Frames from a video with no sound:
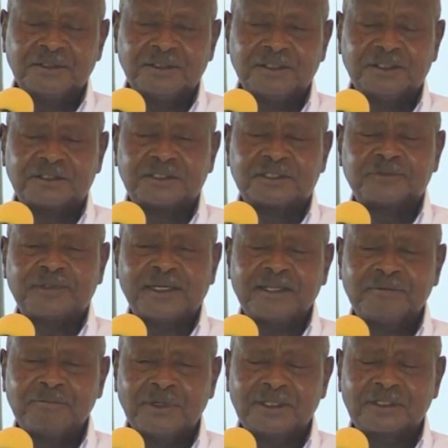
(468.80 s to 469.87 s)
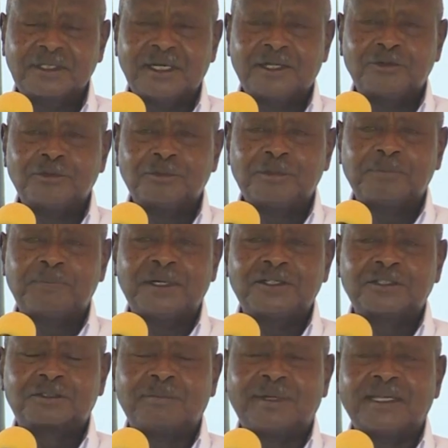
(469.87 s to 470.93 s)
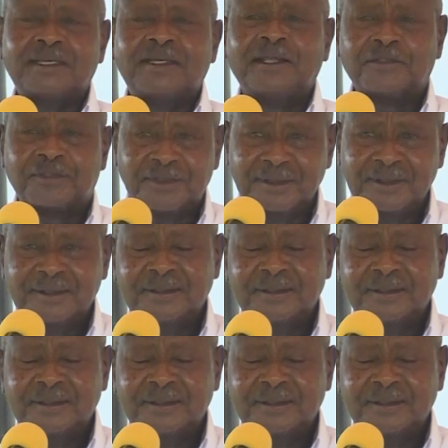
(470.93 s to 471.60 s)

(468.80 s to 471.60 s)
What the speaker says: is a defilement and will be punished by death.